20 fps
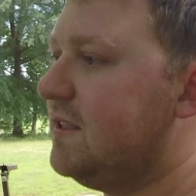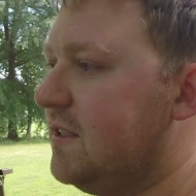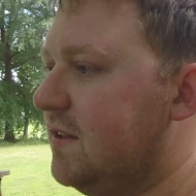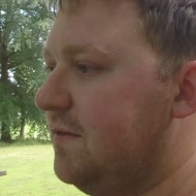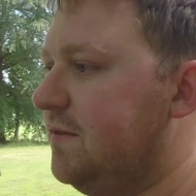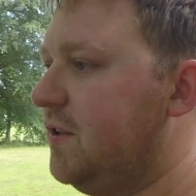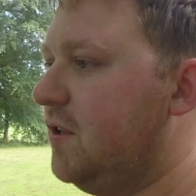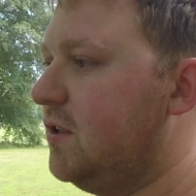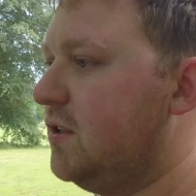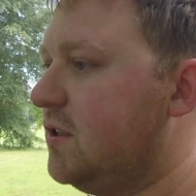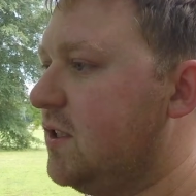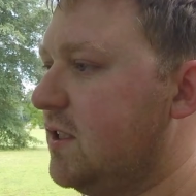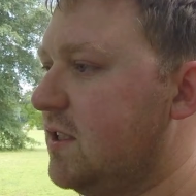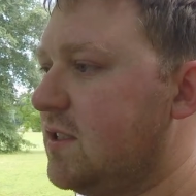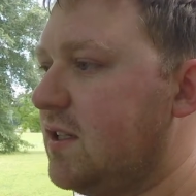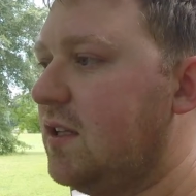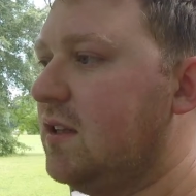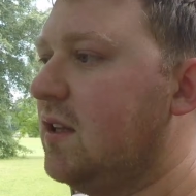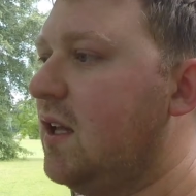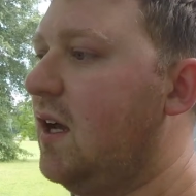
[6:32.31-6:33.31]
If yours is
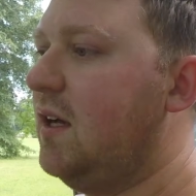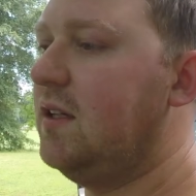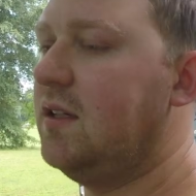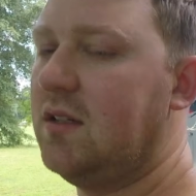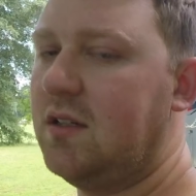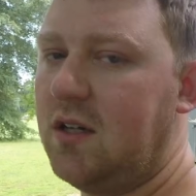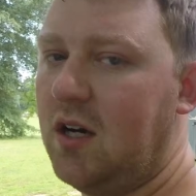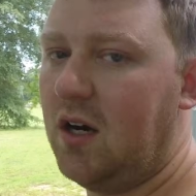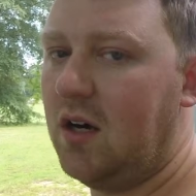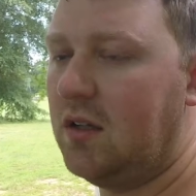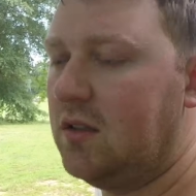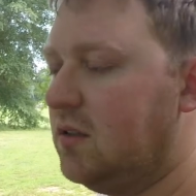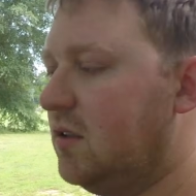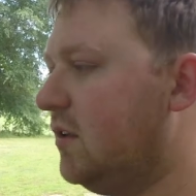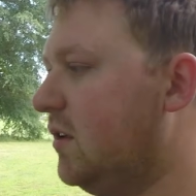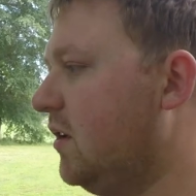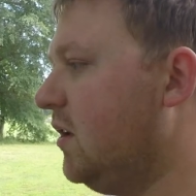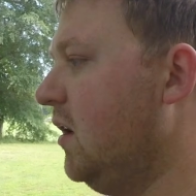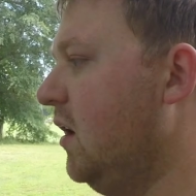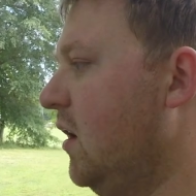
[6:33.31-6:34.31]
a light
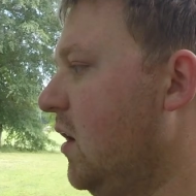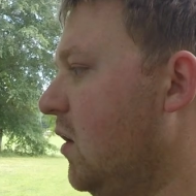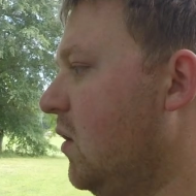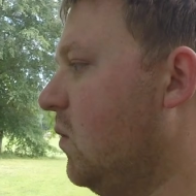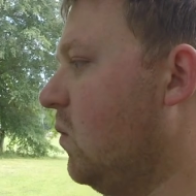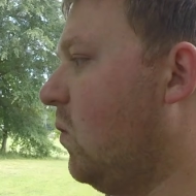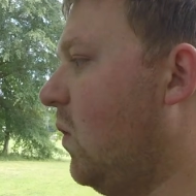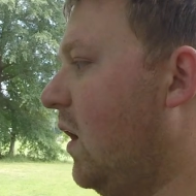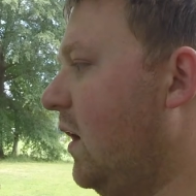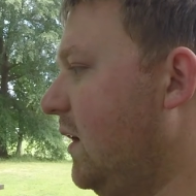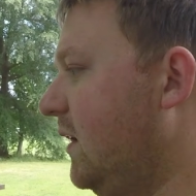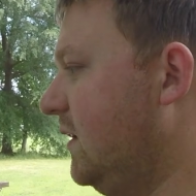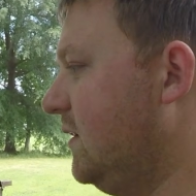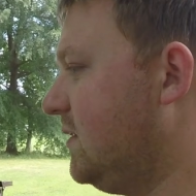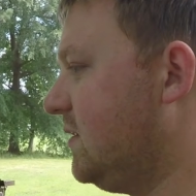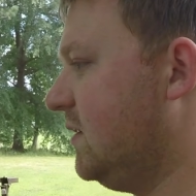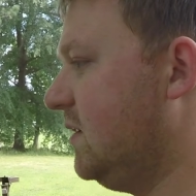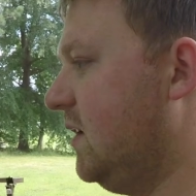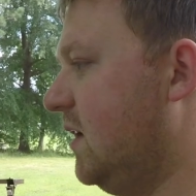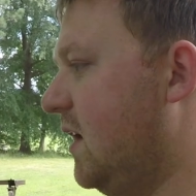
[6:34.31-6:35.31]
color, white,
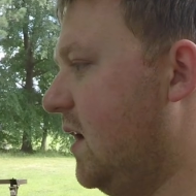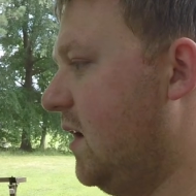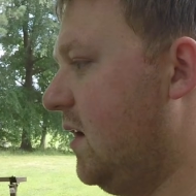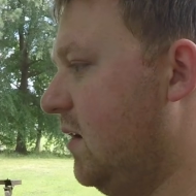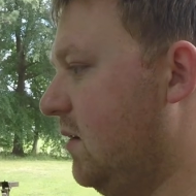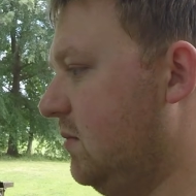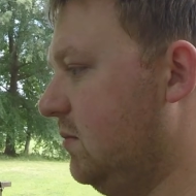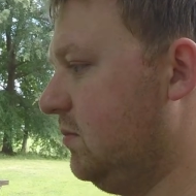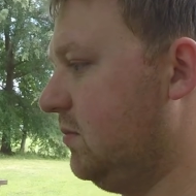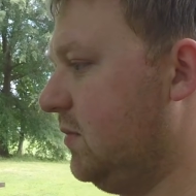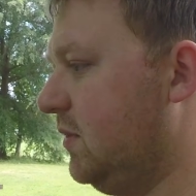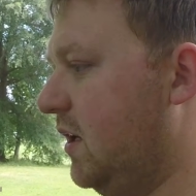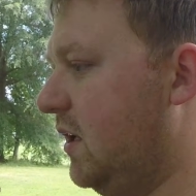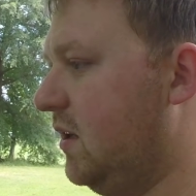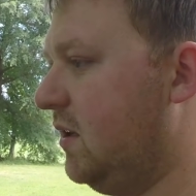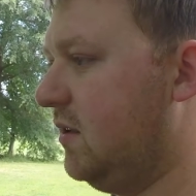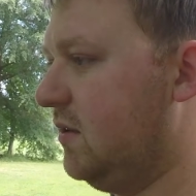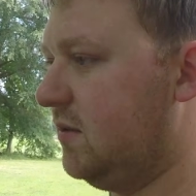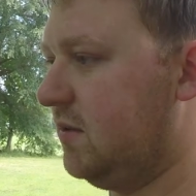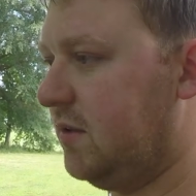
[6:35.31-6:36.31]

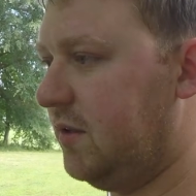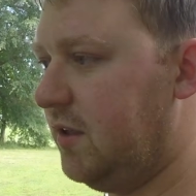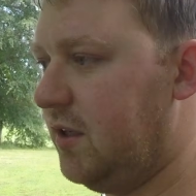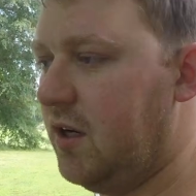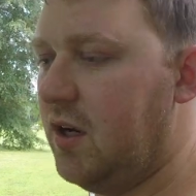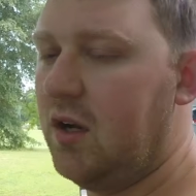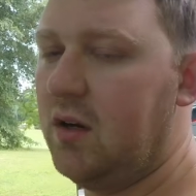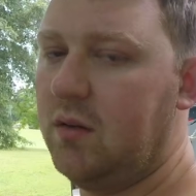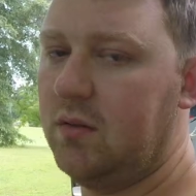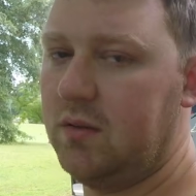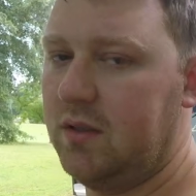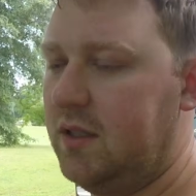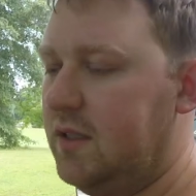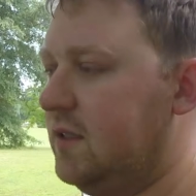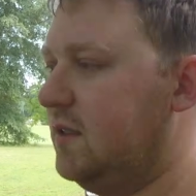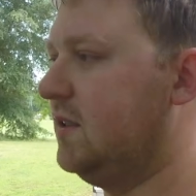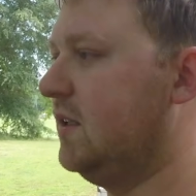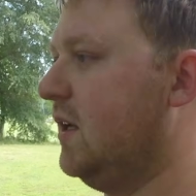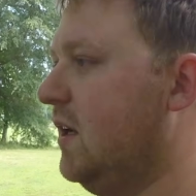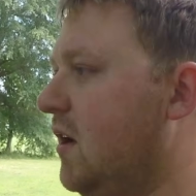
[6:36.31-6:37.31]
you know,
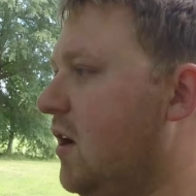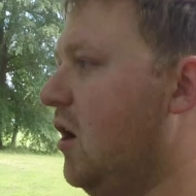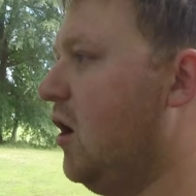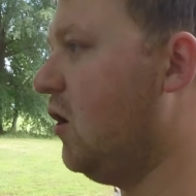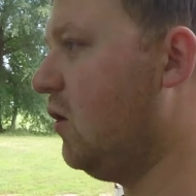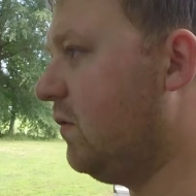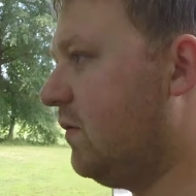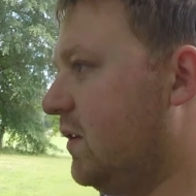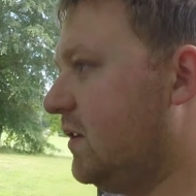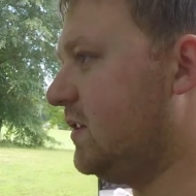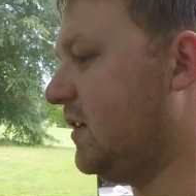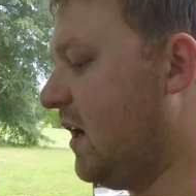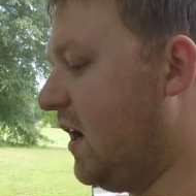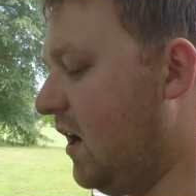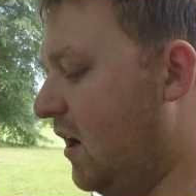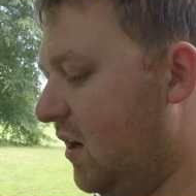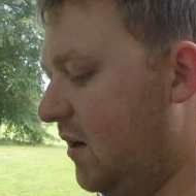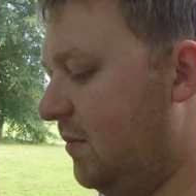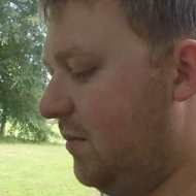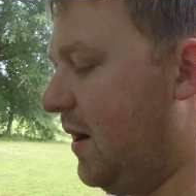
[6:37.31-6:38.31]
over
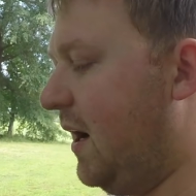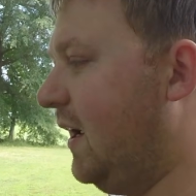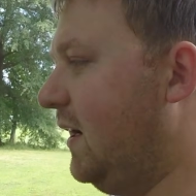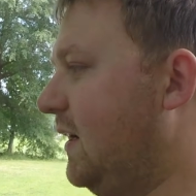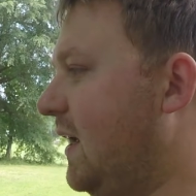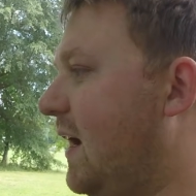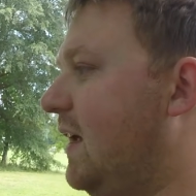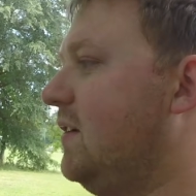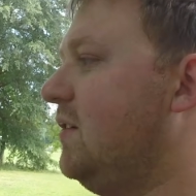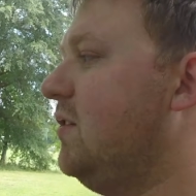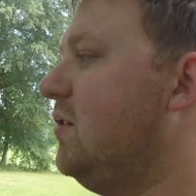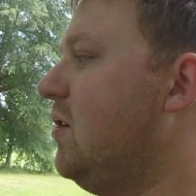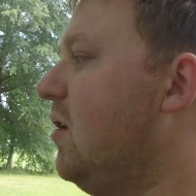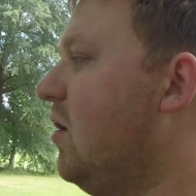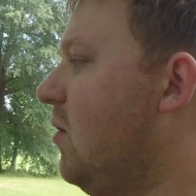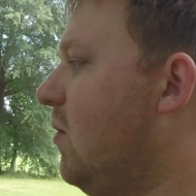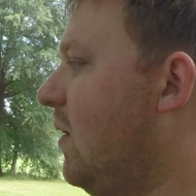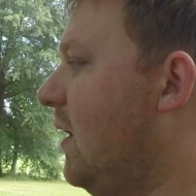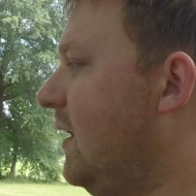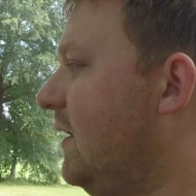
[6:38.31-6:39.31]
time I'd had
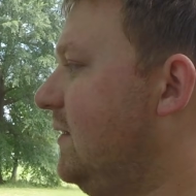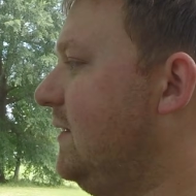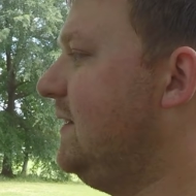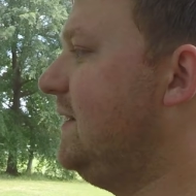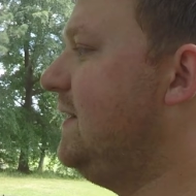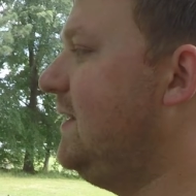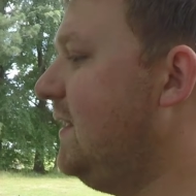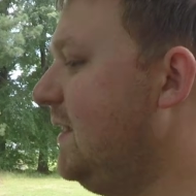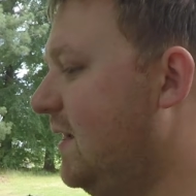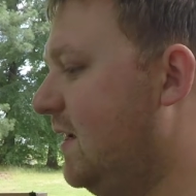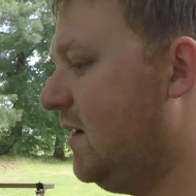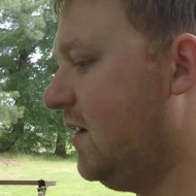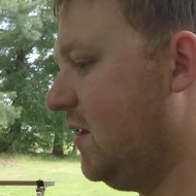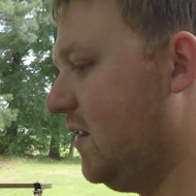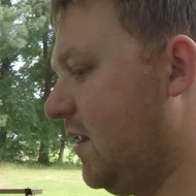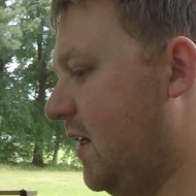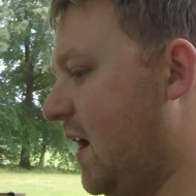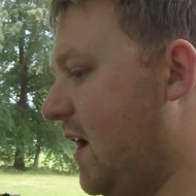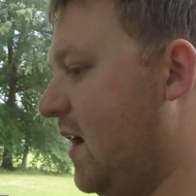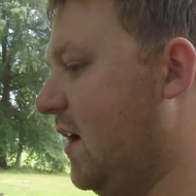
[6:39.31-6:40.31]
no idea
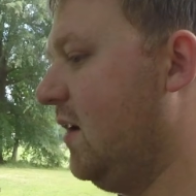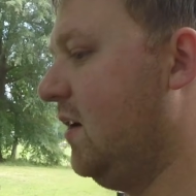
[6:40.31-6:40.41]
that